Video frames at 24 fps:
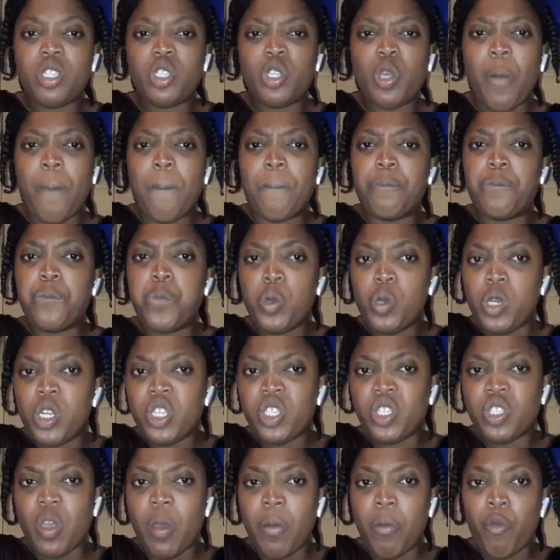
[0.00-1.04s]
to
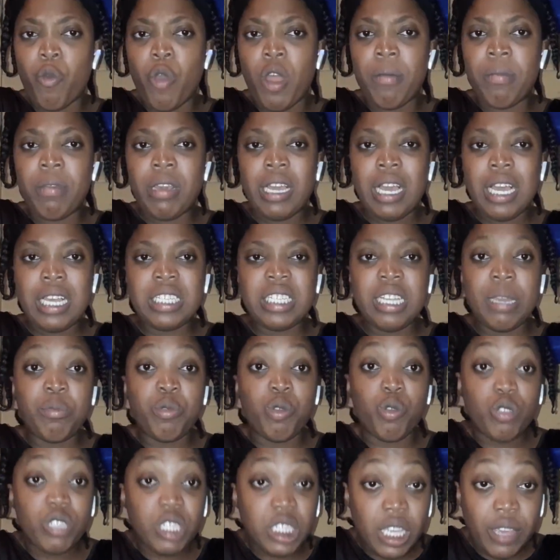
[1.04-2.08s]
bully someone because they
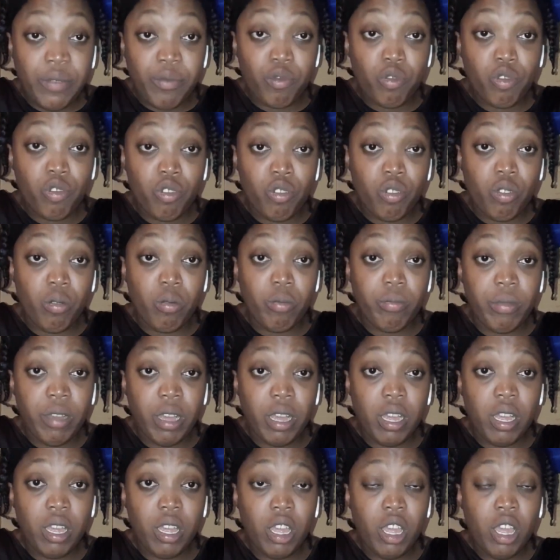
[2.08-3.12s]
don't save your
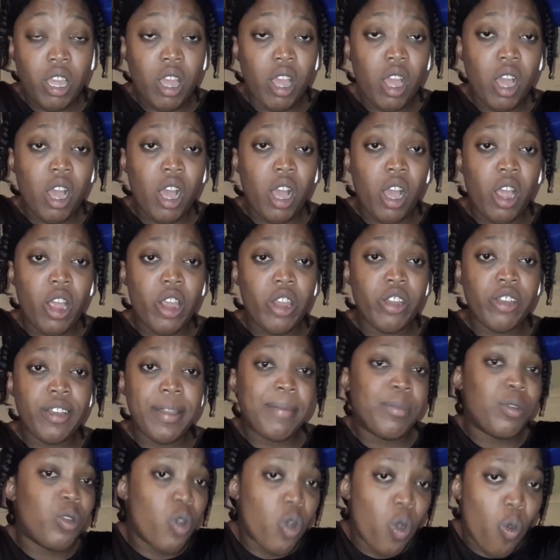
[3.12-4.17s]
number or
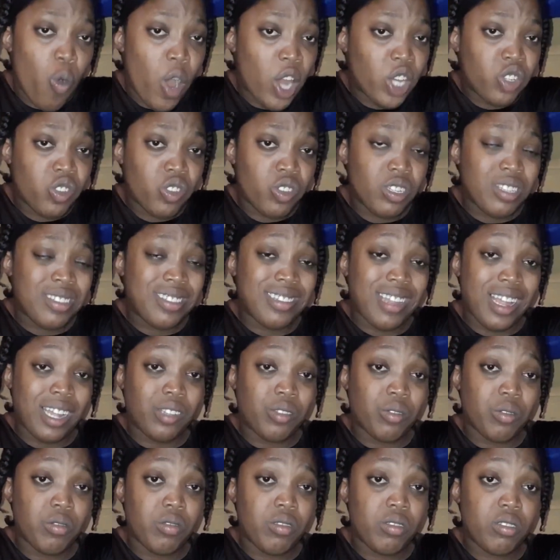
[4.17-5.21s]
them don't watch on the
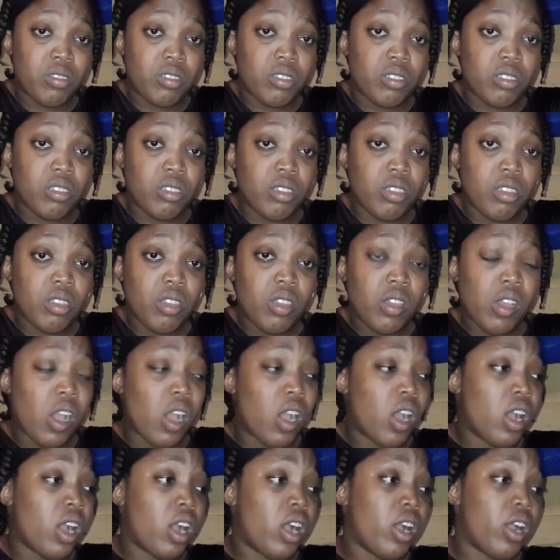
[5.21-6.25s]
status
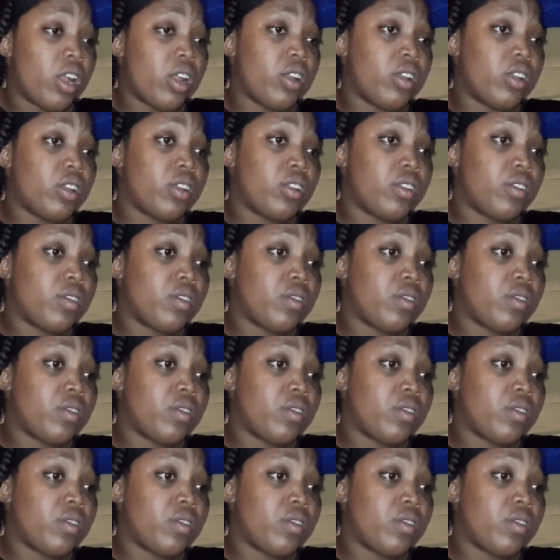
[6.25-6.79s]
or